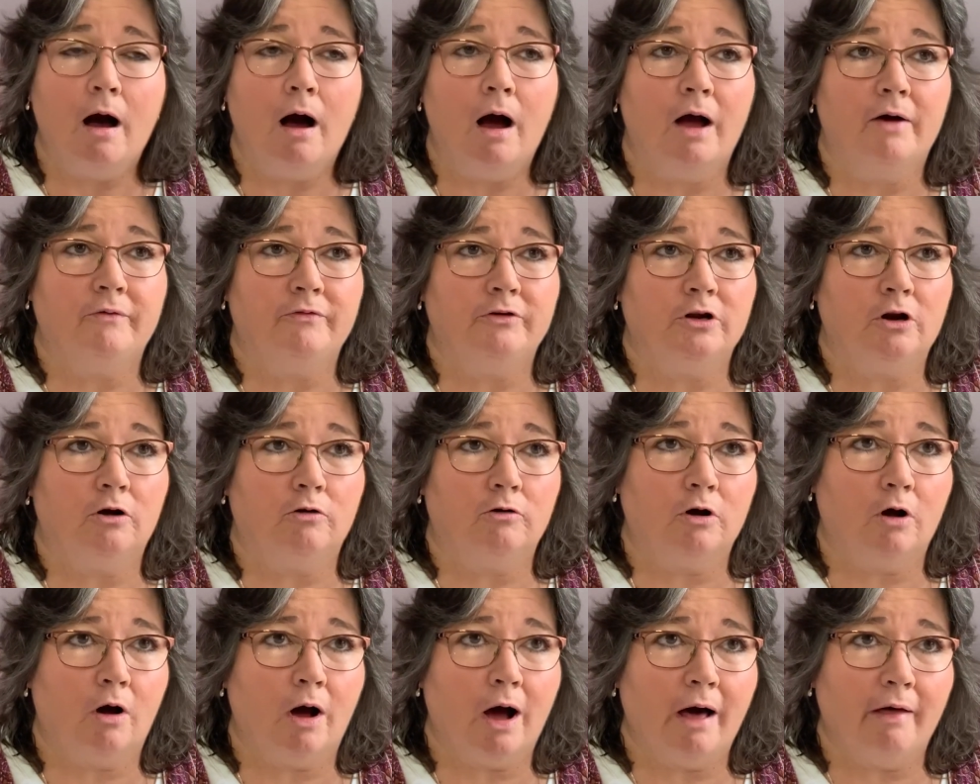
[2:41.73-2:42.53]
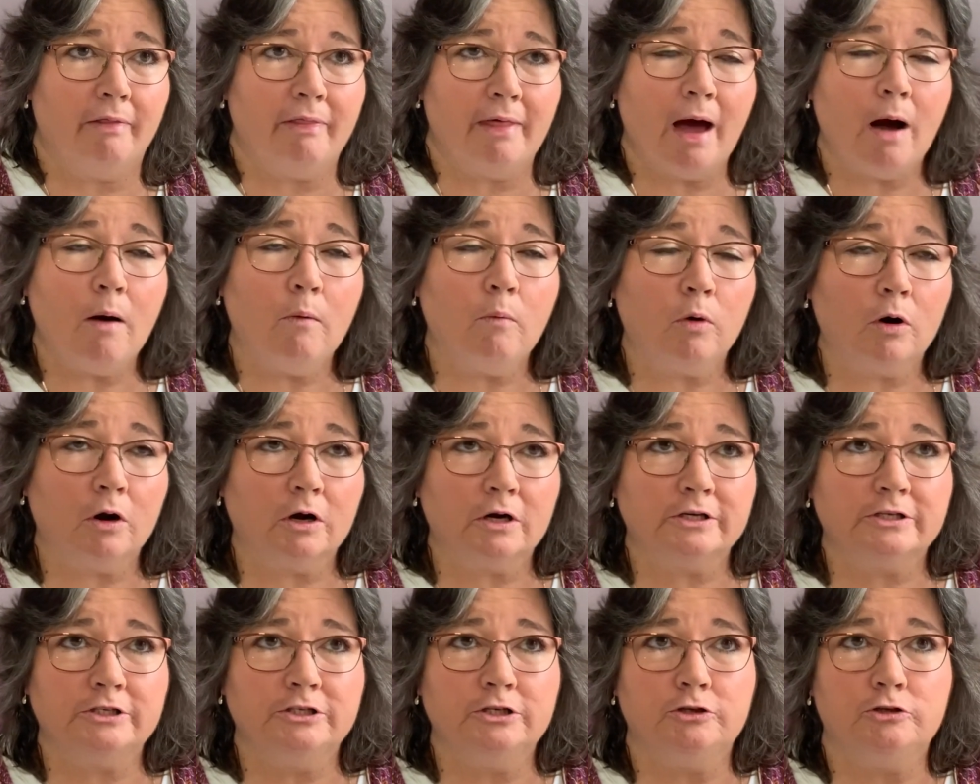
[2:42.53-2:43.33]
If you don't know how that
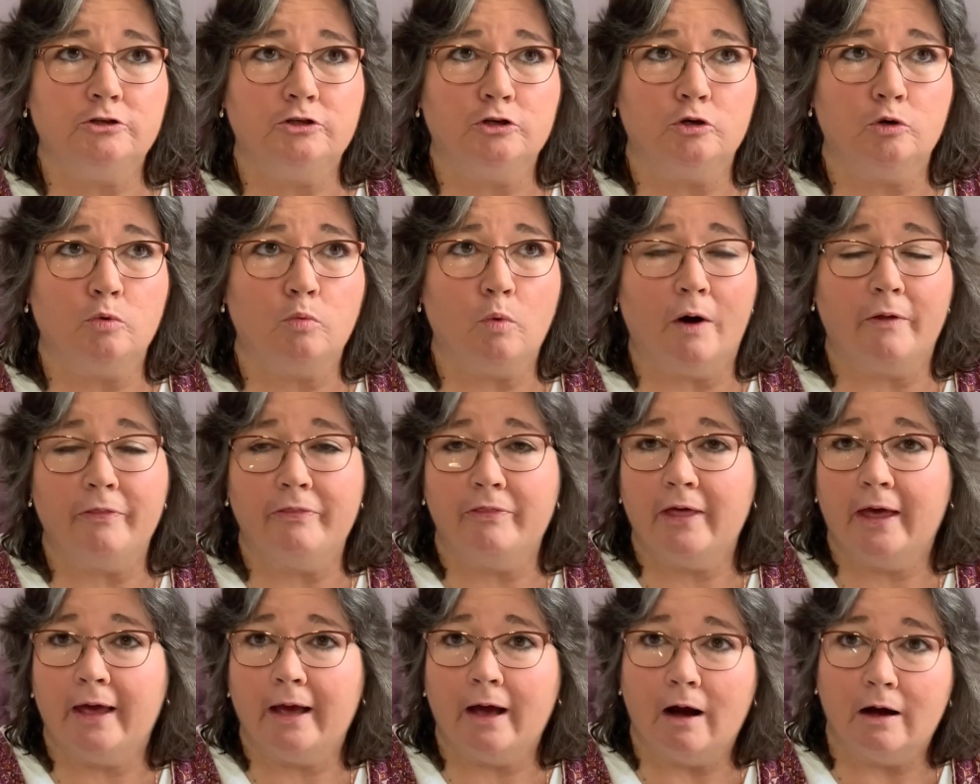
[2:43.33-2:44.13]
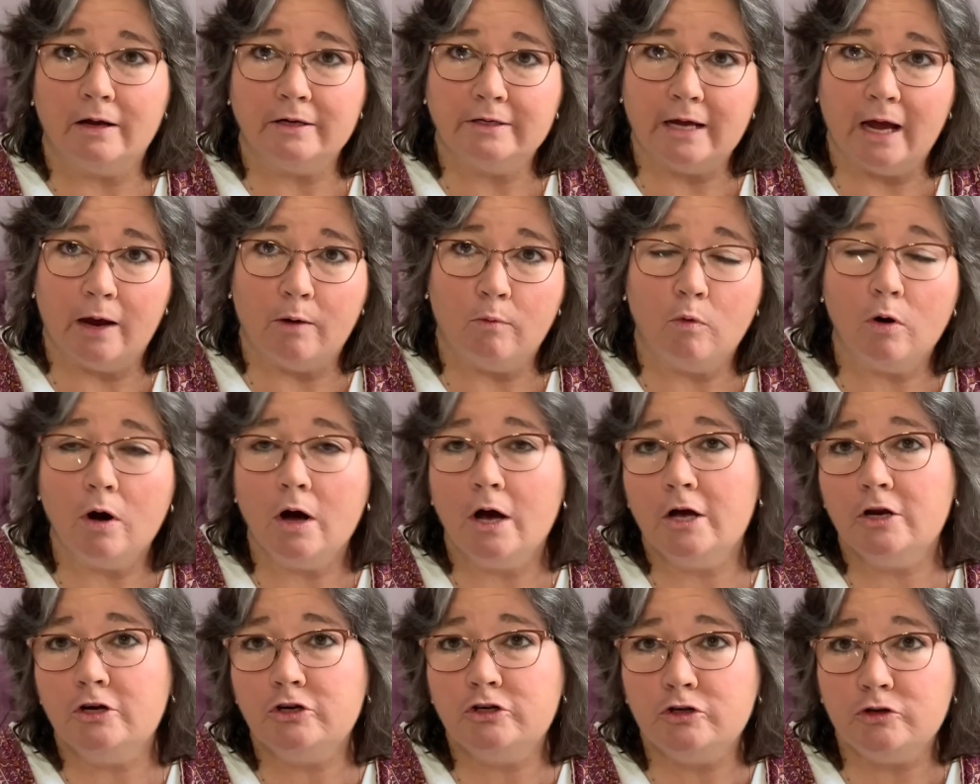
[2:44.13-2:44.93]
works, you do one thing on day
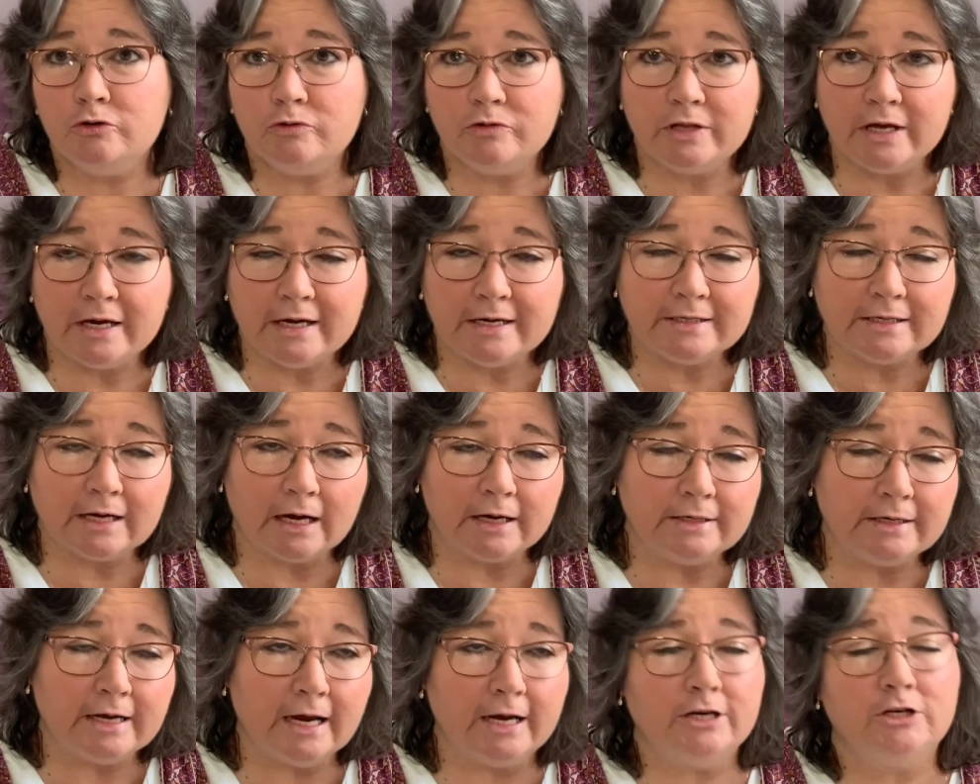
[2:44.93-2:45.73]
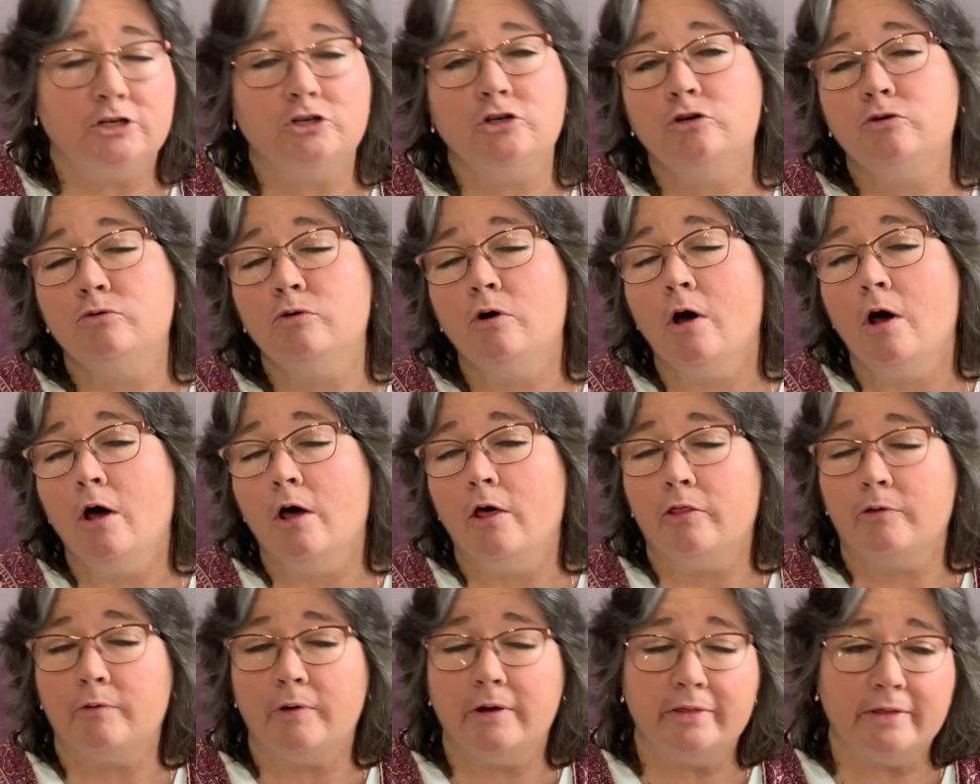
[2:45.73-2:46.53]
1, 2 things on day 2,
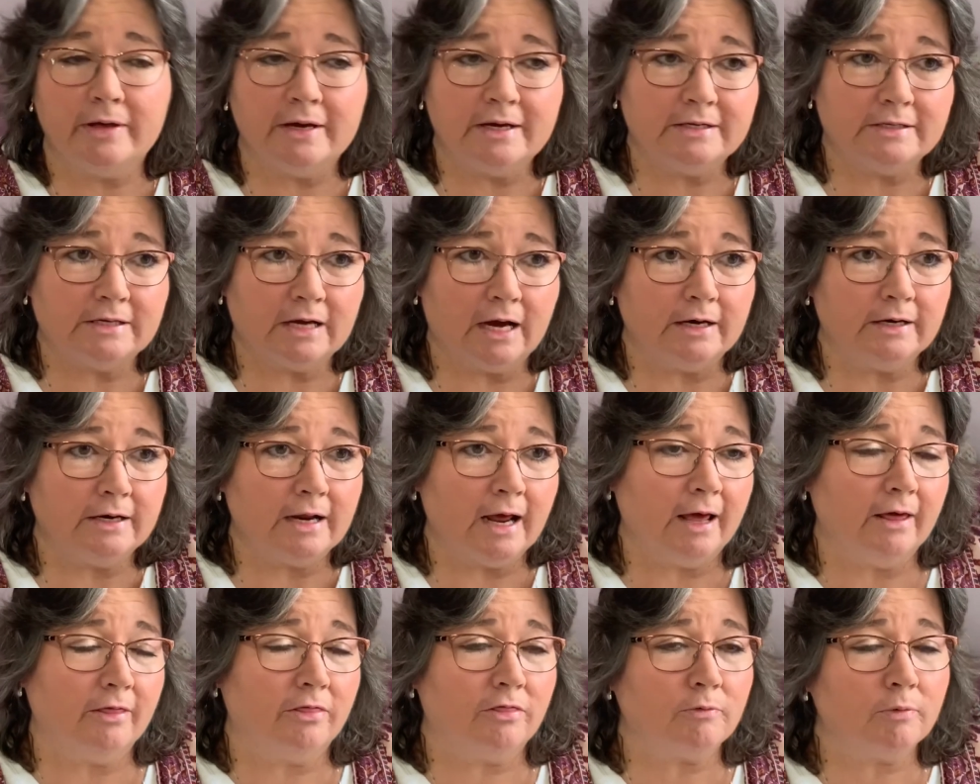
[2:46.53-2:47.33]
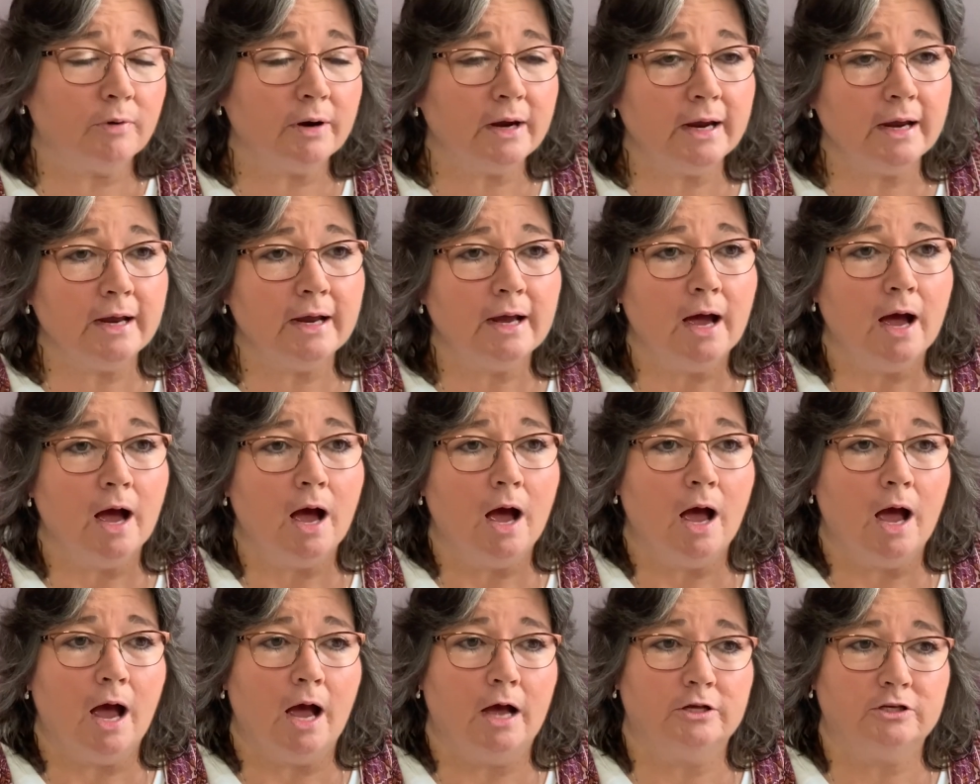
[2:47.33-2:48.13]
3 things on day 3,
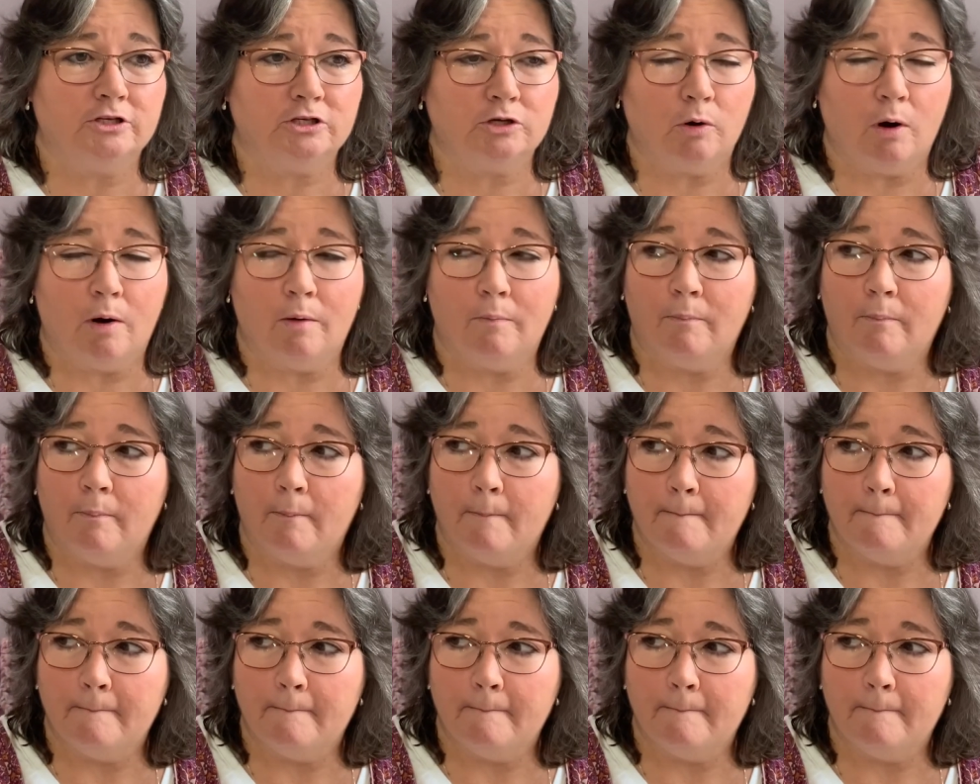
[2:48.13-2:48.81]
and so